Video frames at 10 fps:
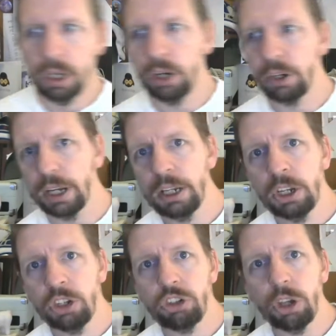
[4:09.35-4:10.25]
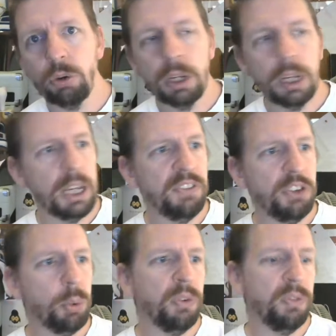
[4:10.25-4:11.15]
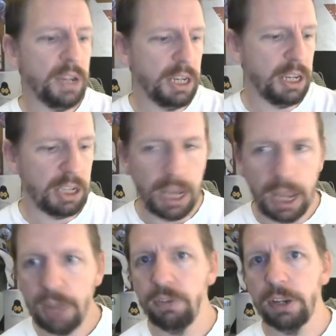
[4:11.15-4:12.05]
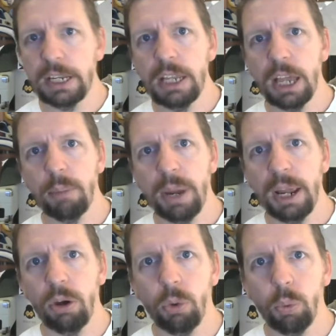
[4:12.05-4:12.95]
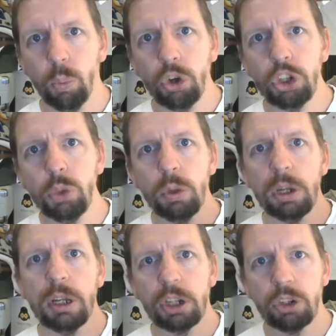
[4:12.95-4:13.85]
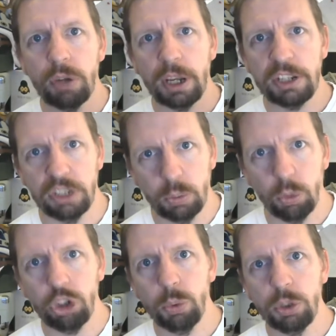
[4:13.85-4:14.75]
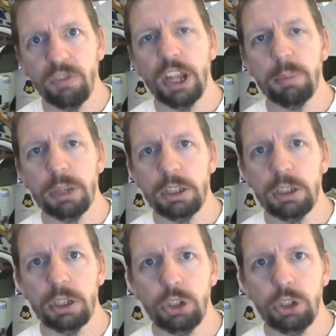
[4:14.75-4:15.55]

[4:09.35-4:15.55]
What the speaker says: Okay, so if you were thinking carefully about what you were creating, what you were developing,